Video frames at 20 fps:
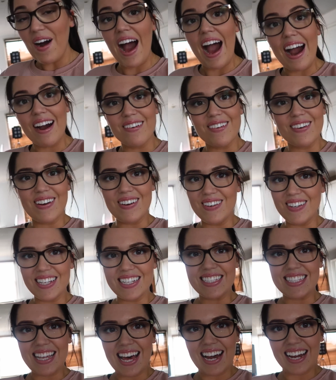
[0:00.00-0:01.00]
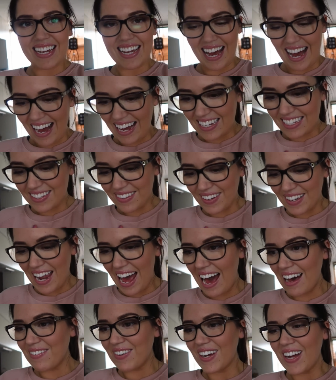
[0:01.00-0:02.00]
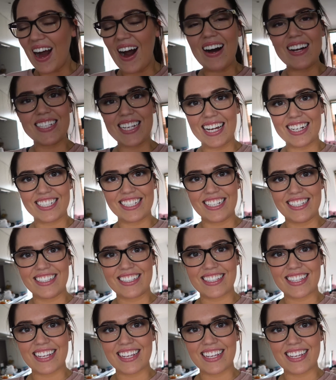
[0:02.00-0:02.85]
But how cool is that, guys? I'm gonna have a Kardashian